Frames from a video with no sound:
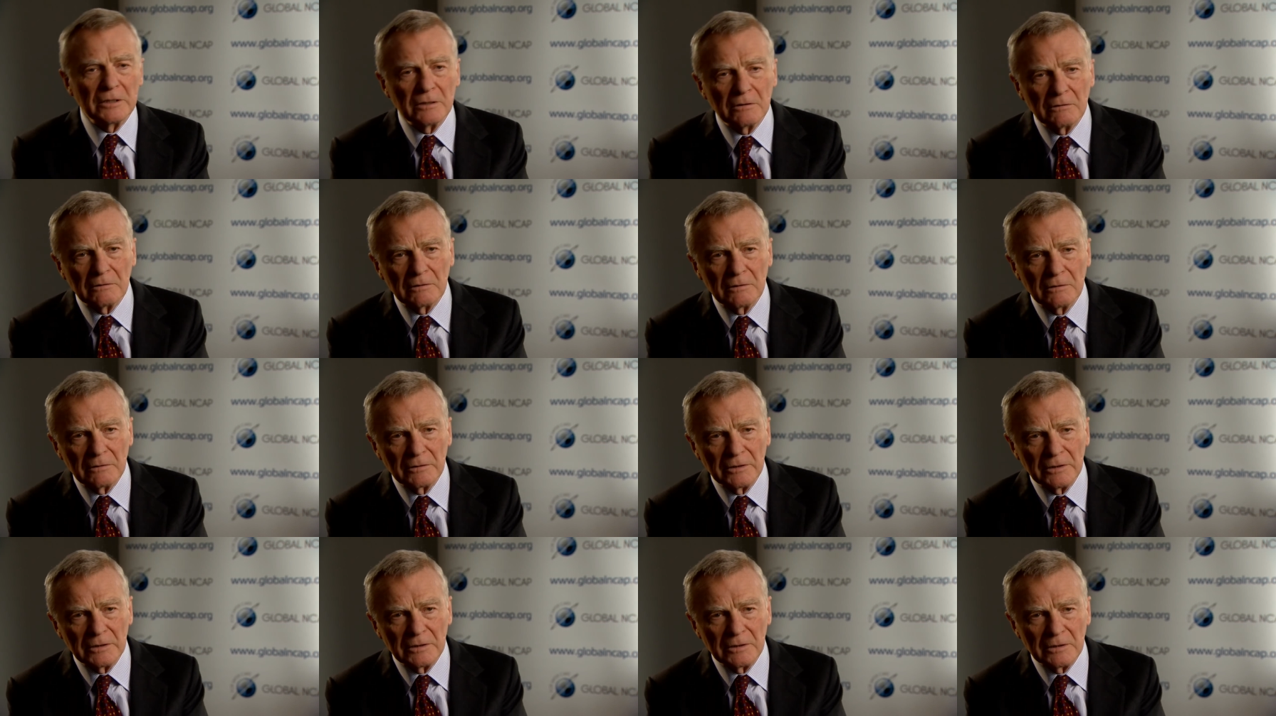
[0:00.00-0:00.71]
killed
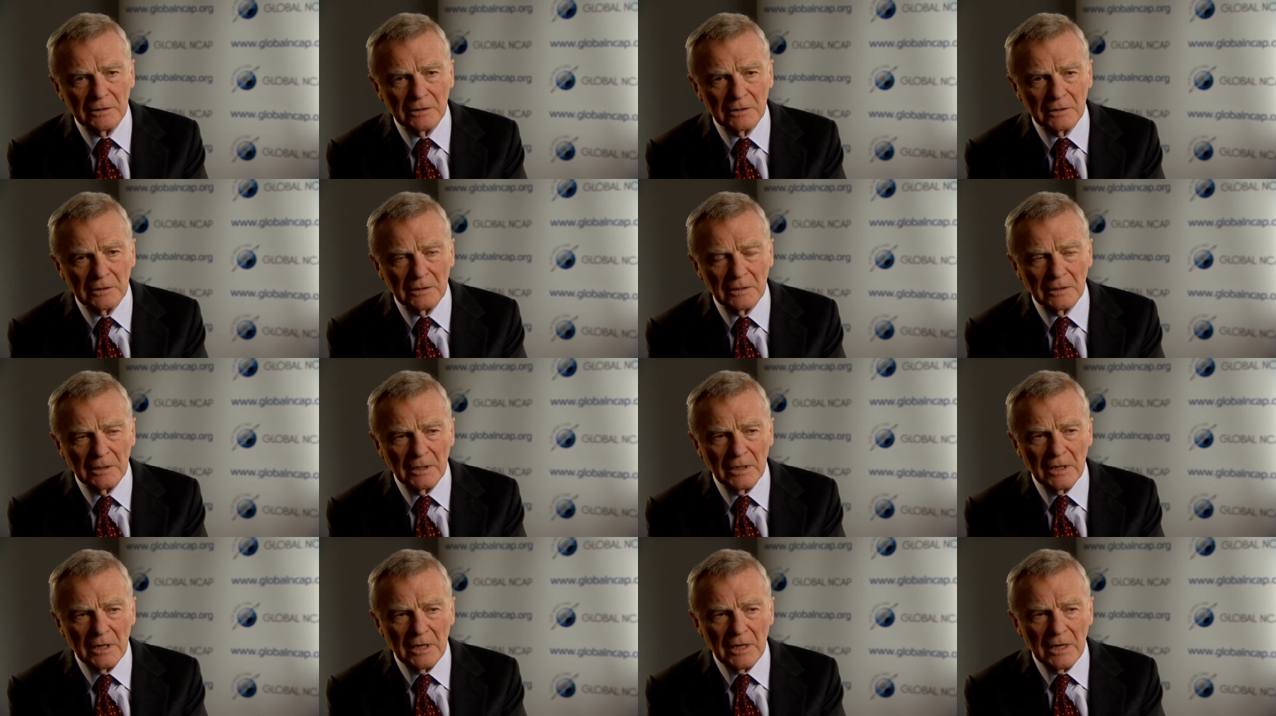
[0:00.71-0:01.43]
or injured
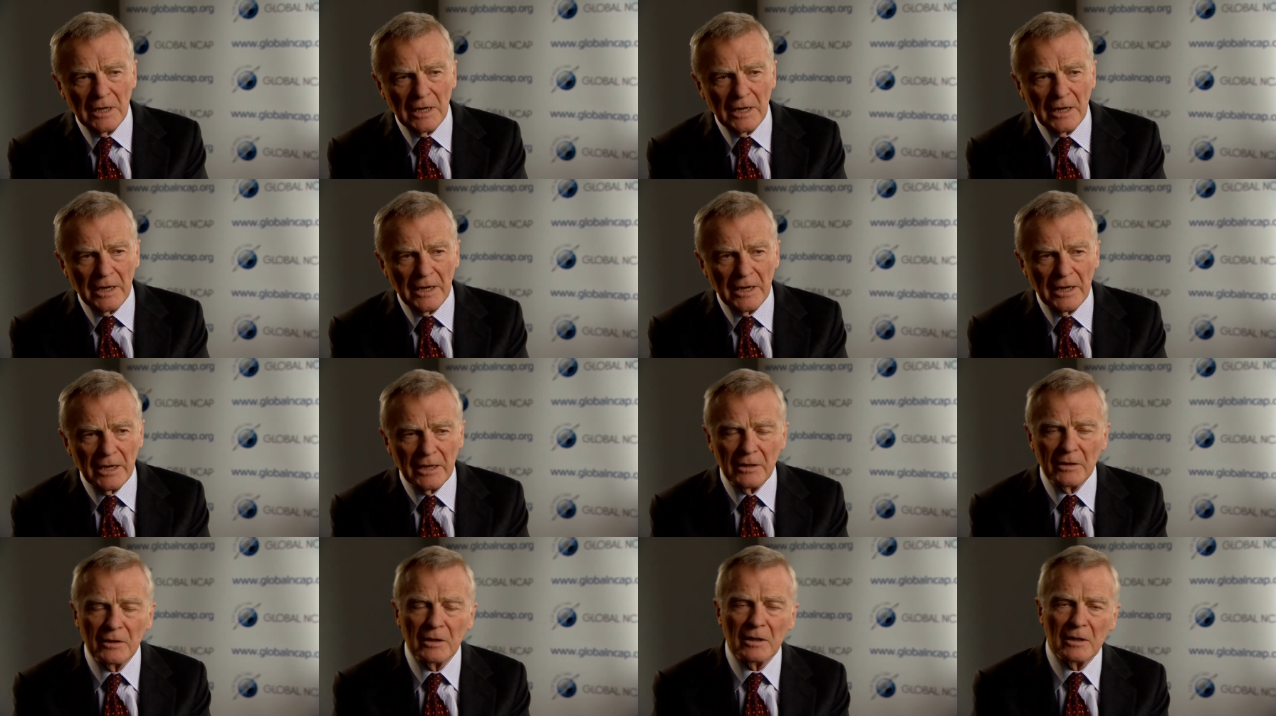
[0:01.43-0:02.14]

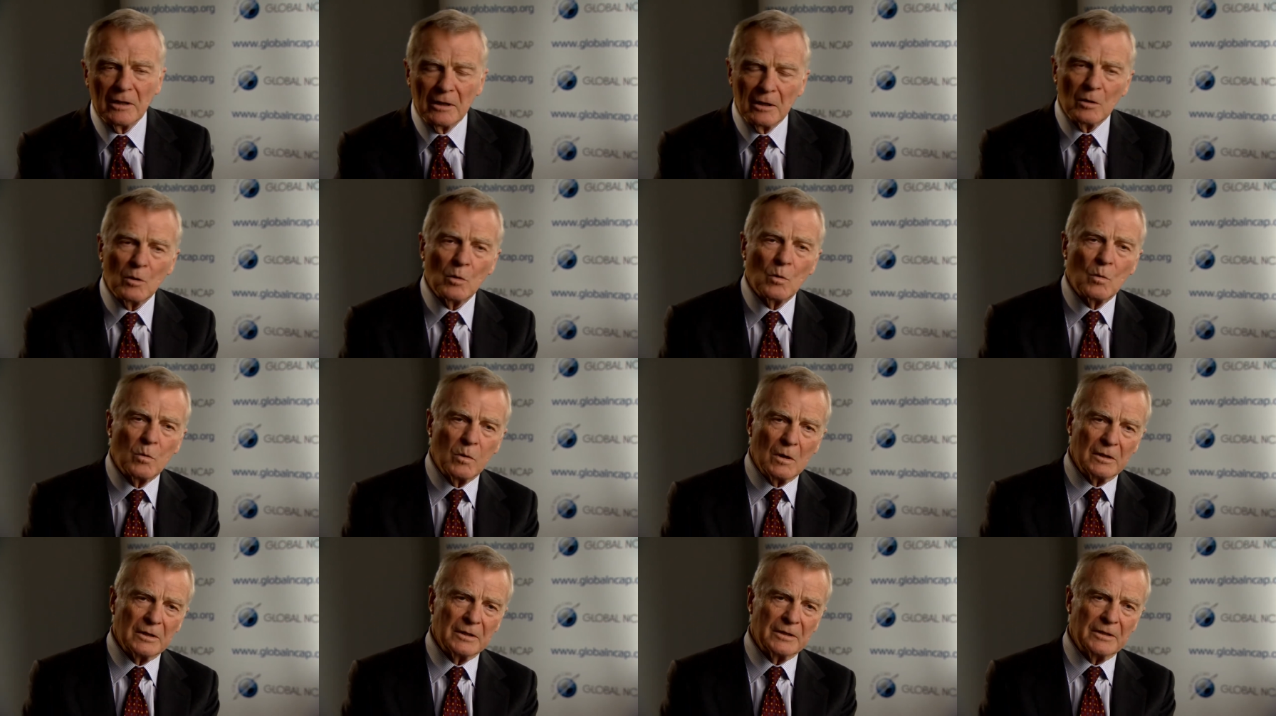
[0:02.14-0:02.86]
in the low
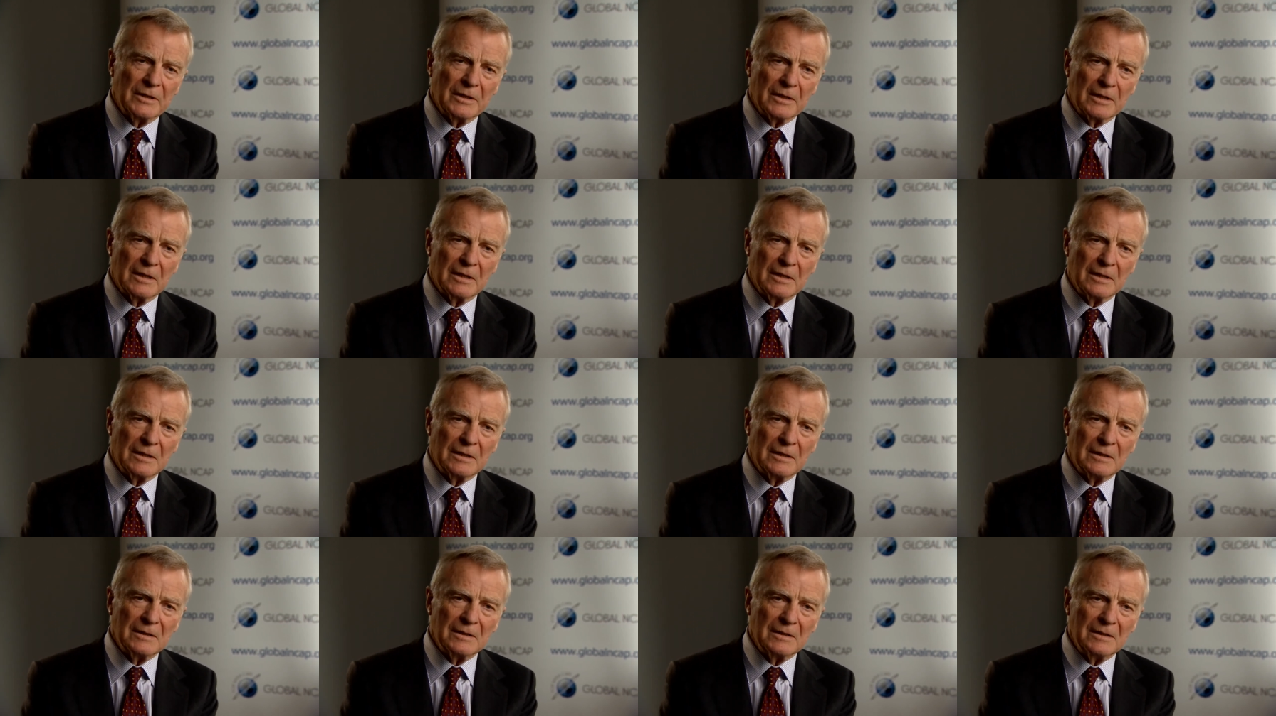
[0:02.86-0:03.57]
quality car
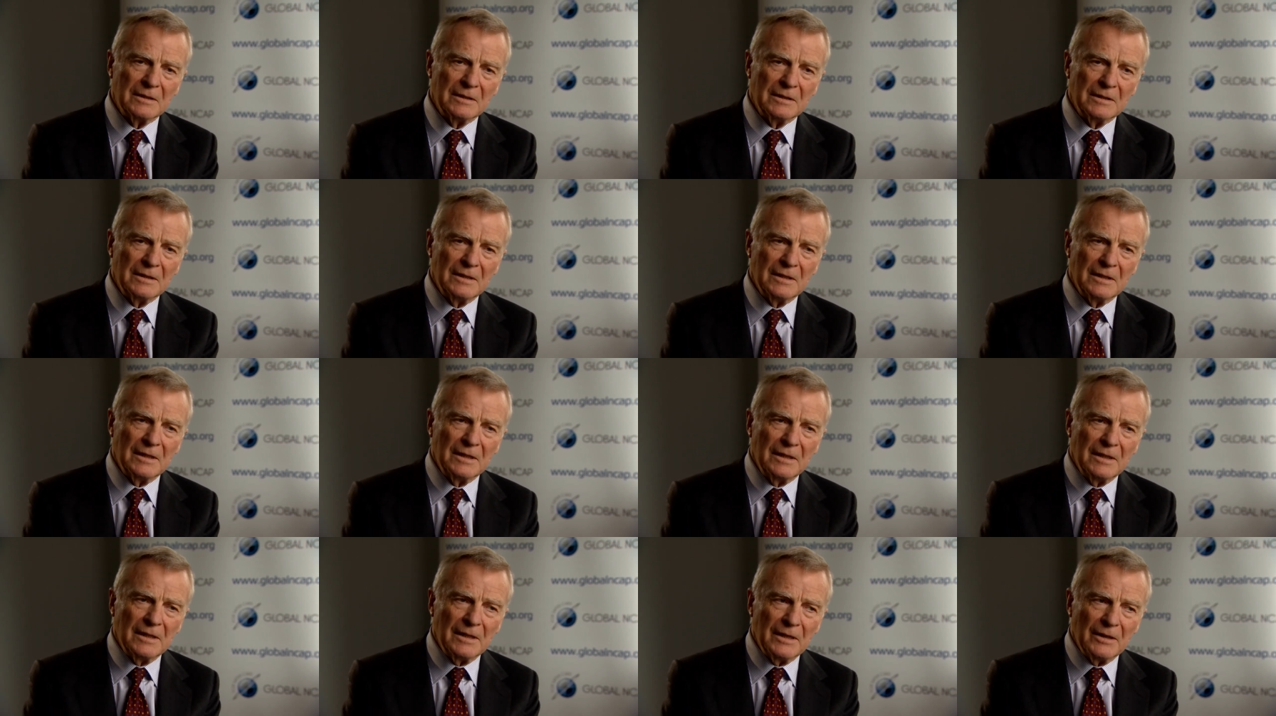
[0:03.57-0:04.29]

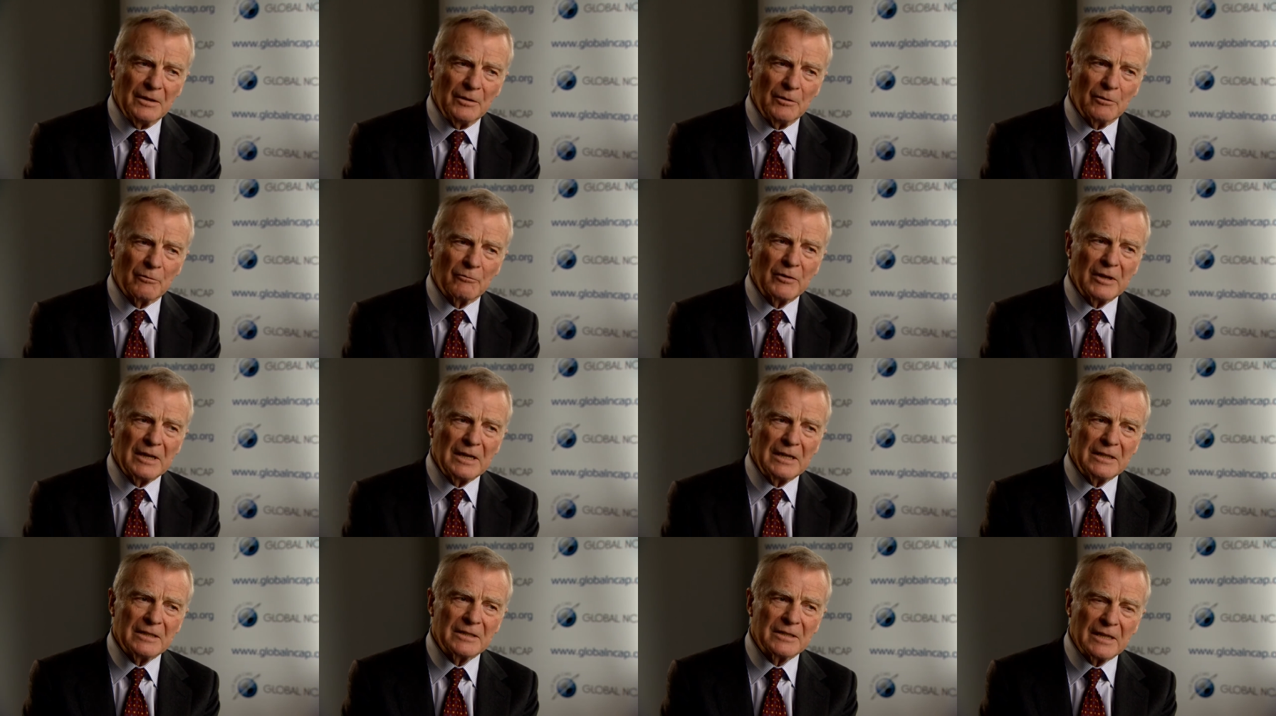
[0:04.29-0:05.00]
you're
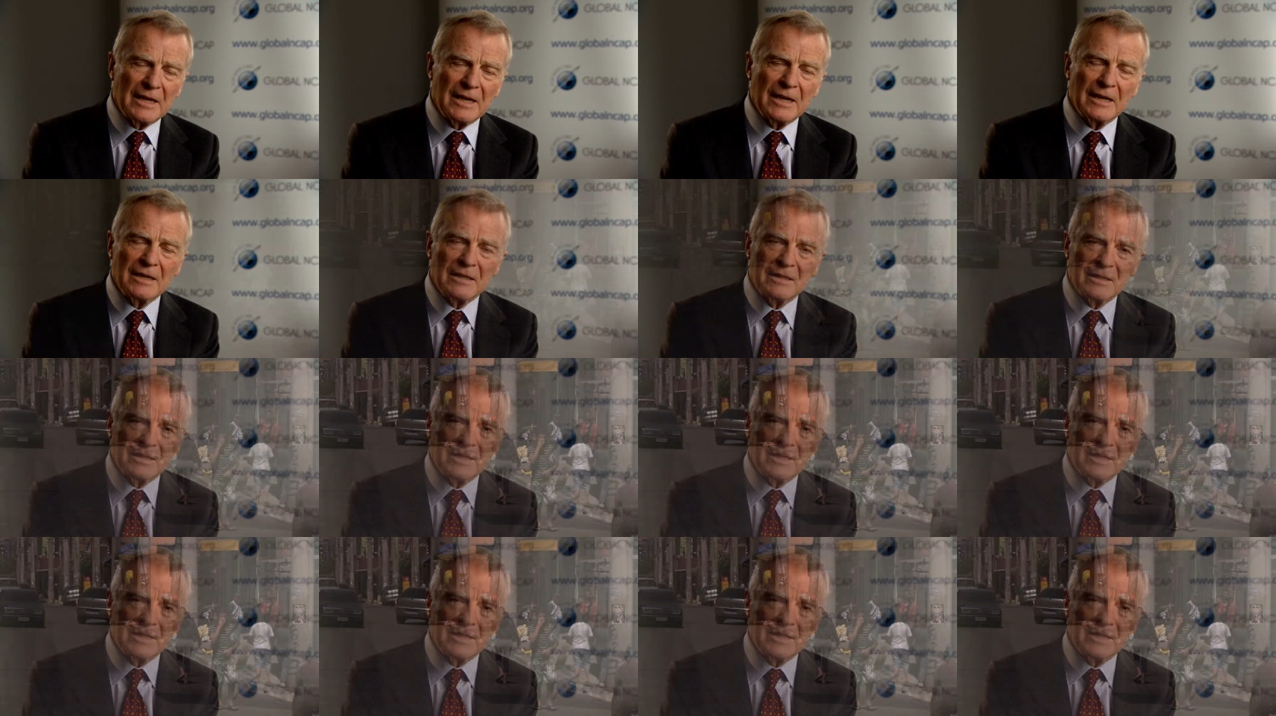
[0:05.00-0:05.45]
really saying to